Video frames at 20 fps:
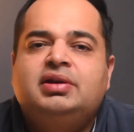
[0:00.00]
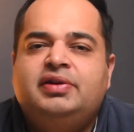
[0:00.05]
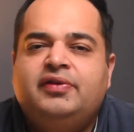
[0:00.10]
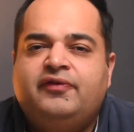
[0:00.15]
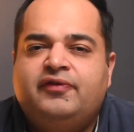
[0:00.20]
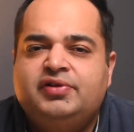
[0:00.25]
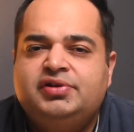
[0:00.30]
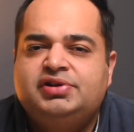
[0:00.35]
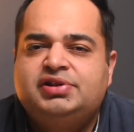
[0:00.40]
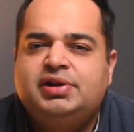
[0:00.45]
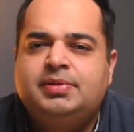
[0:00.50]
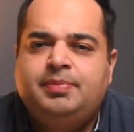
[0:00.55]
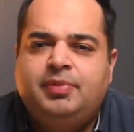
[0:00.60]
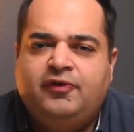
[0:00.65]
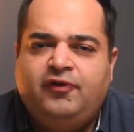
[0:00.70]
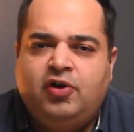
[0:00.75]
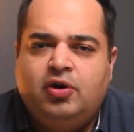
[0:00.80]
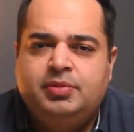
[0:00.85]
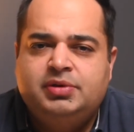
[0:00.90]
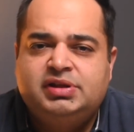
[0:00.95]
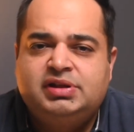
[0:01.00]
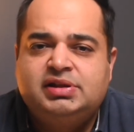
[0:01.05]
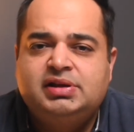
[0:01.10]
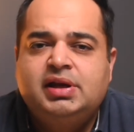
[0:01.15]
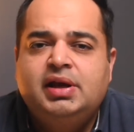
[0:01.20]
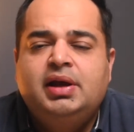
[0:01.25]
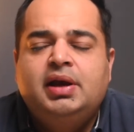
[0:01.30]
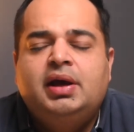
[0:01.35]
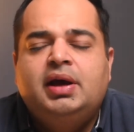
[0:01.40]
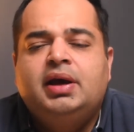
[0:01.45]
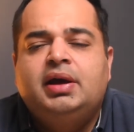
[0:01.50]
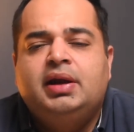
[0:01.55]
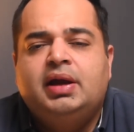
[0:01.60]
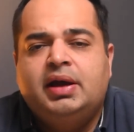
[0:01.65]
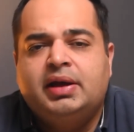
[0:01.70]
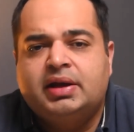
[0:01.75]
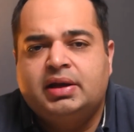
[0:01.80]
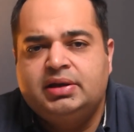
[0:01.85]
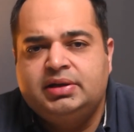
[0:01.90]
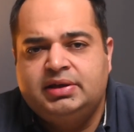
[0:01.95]
difference in performance, and
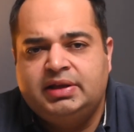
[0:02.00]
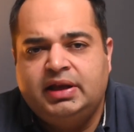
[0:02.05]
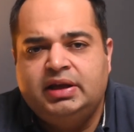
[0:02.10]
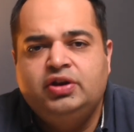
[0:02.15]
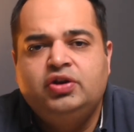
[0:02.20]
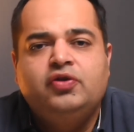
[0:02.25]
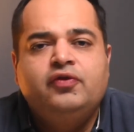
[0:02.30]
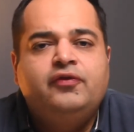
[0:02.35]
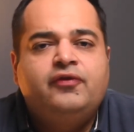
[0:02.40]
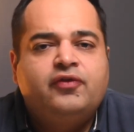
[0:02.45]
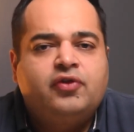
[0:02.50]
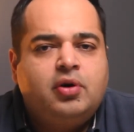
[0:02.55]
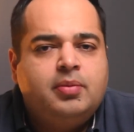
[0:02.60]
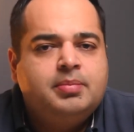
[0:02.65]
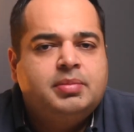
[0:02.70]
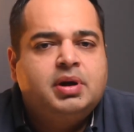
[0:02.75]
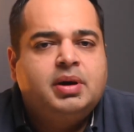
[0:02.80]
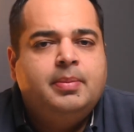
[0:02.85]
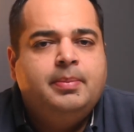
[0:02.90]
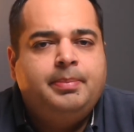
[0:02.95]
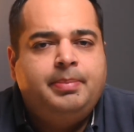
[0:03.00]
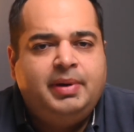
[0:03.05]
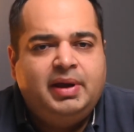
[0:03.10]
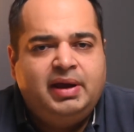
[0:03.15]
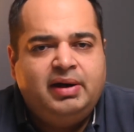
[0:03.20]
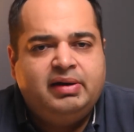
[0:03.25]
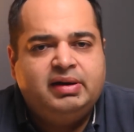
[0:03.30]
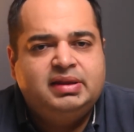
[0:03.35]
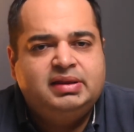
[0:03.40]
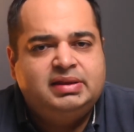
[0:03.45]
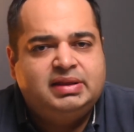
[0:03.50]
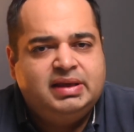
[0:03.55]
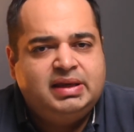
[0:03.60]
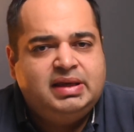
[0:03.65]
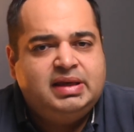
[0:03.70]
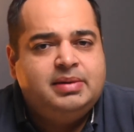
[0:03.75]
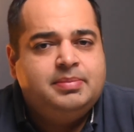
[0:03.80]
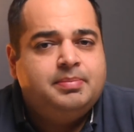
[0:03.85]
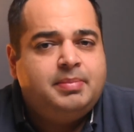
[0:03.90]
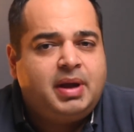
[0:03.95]
I can tell you from comparing
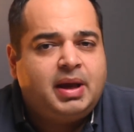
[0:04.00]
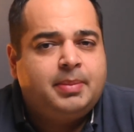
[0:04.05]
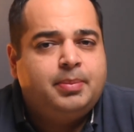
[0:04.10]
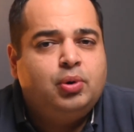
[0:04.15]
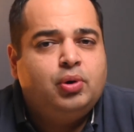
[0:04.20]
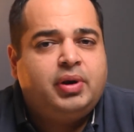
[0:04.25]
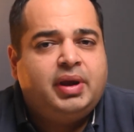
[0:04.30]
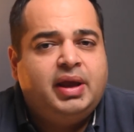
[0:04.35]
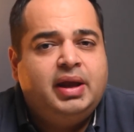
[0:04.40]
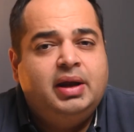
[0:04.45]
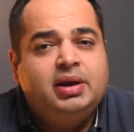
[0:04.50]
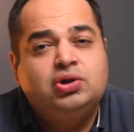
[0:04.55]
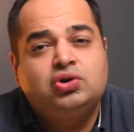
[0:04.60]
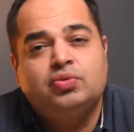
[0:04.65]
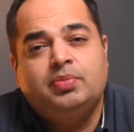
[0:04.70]
the MacBook Air to